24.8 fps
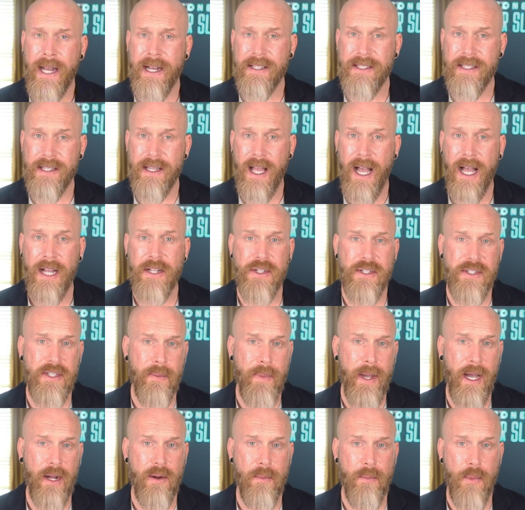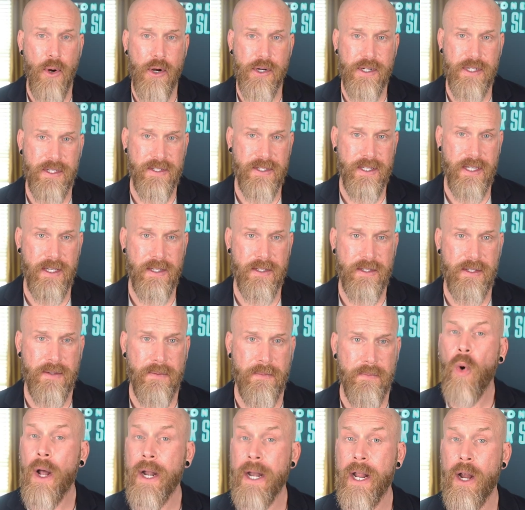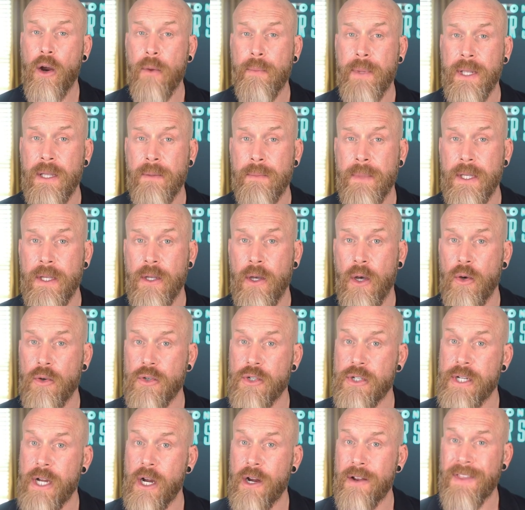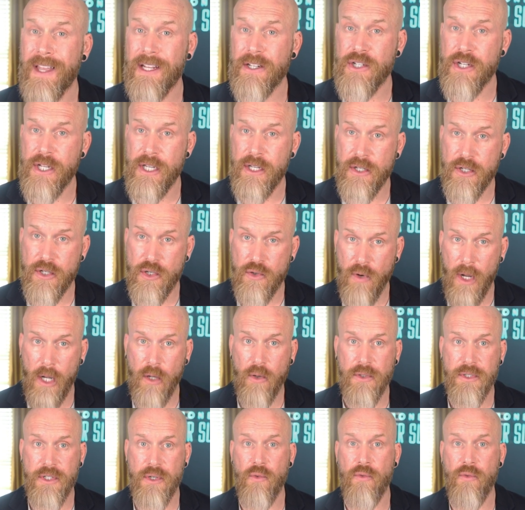And it's not just about emergencies. One Airbnb host shared that she's struggled